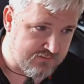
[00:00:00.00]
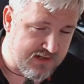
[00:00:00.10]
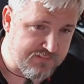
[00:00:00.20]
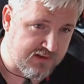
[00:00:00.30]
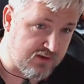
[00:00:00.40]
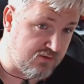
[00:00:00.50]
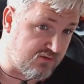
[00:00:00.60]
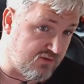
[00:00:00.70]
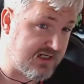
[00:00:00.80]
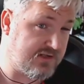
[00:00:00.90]
People who
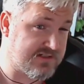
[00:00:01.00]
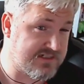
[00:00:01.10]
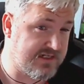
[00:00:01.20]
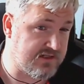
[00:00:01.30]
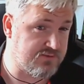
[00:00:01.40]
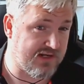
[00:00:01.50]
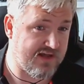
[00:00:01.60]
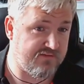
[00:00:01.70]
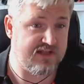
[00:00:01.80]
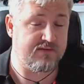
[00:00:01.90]
already got skills will
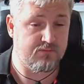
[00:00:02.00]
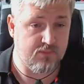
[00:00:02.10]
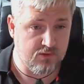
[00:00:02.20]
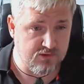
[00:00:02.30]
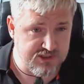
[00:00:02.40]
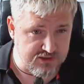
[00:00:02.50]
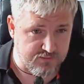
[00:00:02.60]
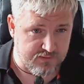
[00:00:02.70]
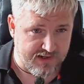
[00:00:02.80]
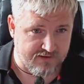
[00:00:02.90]
have either more
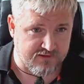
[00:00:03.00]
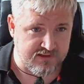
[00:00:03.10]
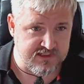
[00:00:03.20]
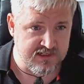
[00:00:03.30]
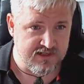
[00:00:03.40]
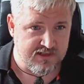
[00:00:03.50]
superpowers.